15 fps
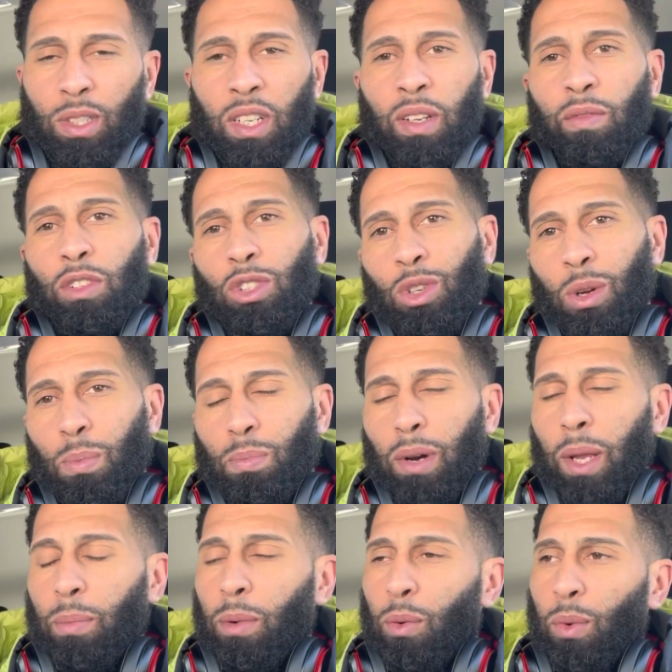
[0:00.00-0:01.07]
I never took a
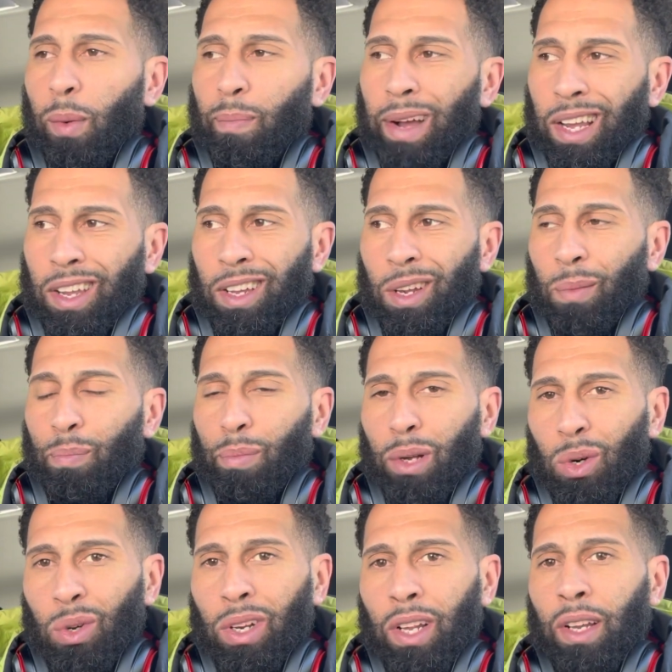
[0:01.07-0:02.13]
break, but we're back in the
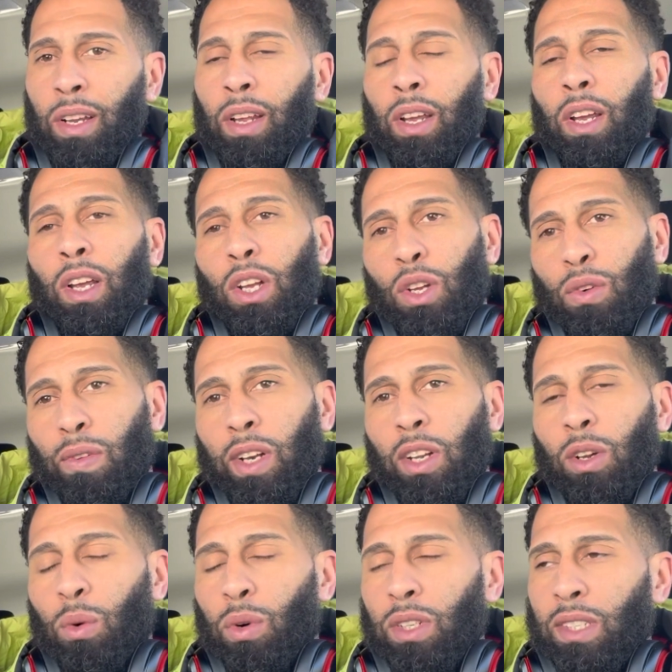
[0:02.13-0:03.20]
building. You already
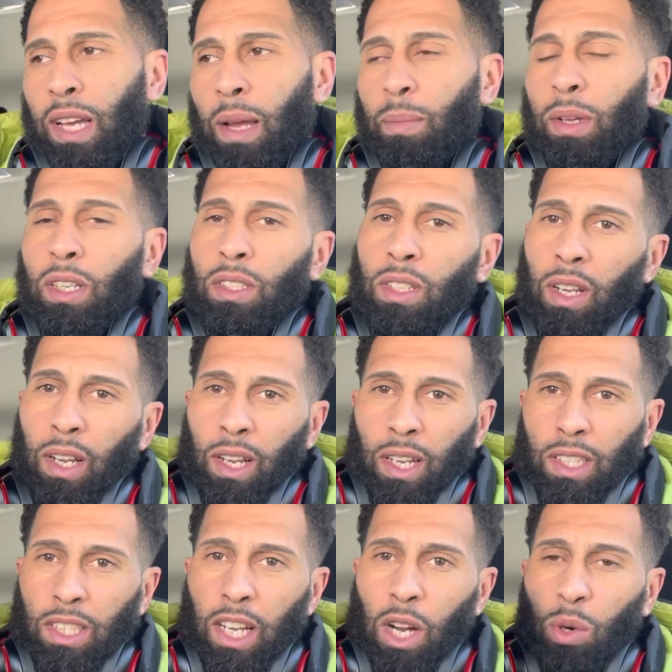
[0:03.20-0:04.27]
know what time it is.
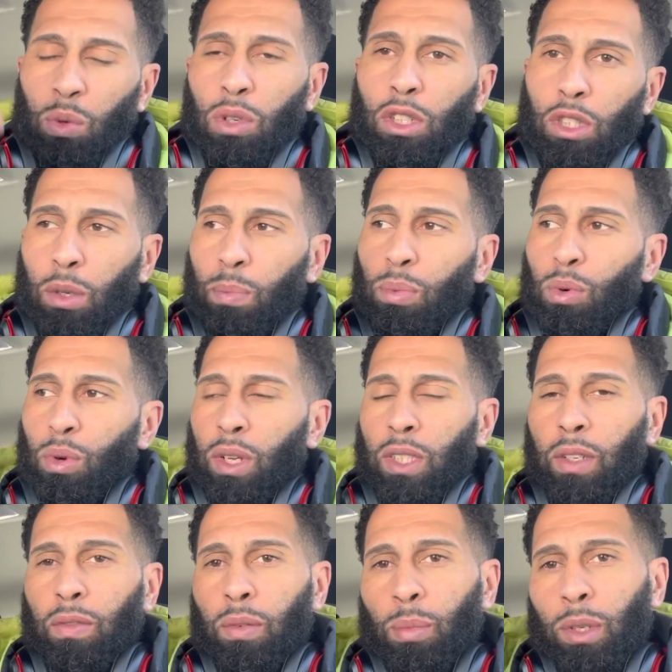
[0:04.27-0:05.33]
Shout out all the supporters,
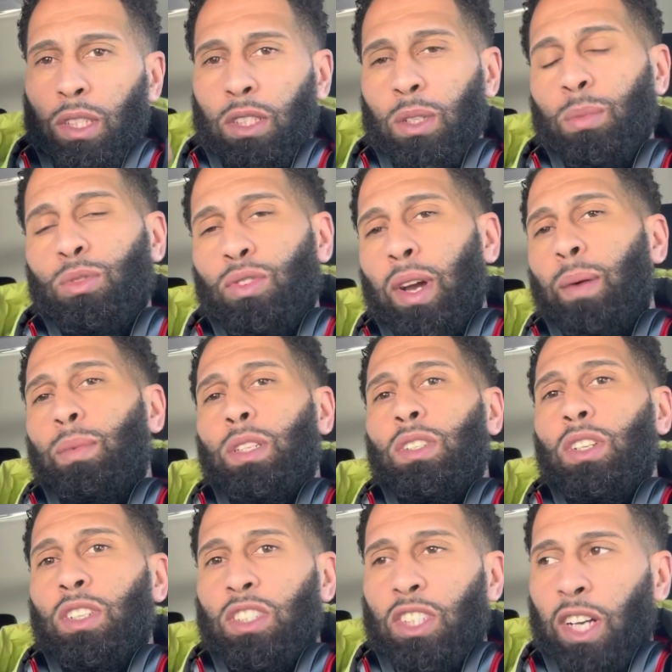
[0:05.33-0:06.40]
everybody subscribing
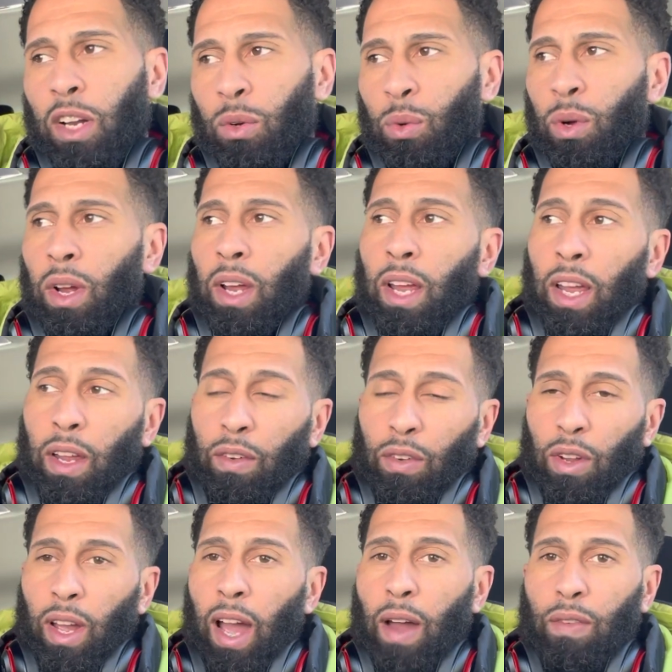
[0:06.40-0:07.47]
to the channel. If
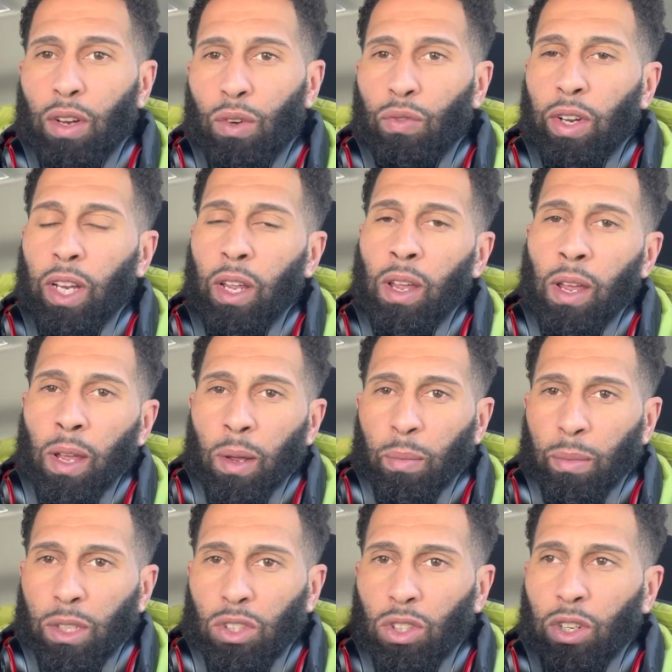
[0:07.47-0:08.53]
you haven't already,
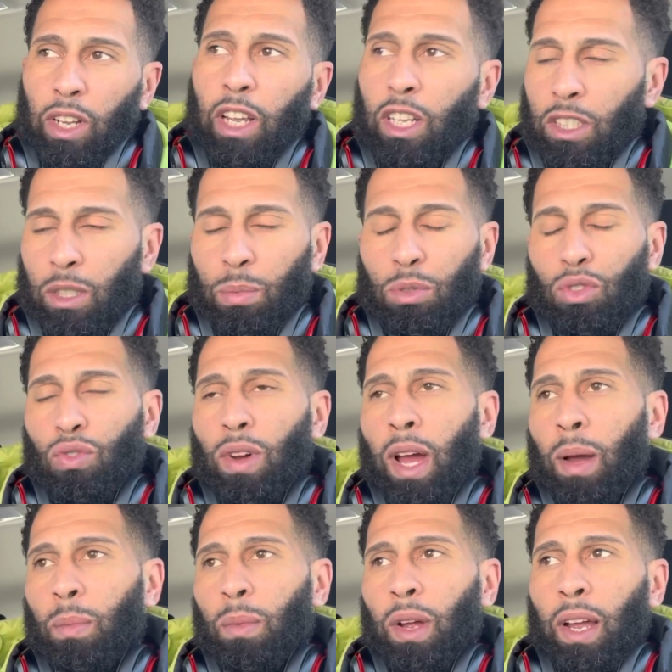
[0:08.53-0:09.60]
make sure you hit
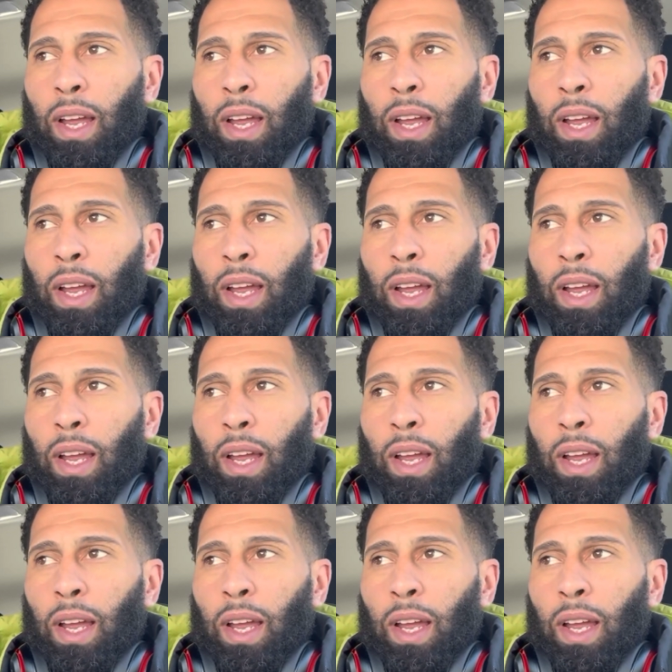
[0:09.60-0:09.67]
subscribe.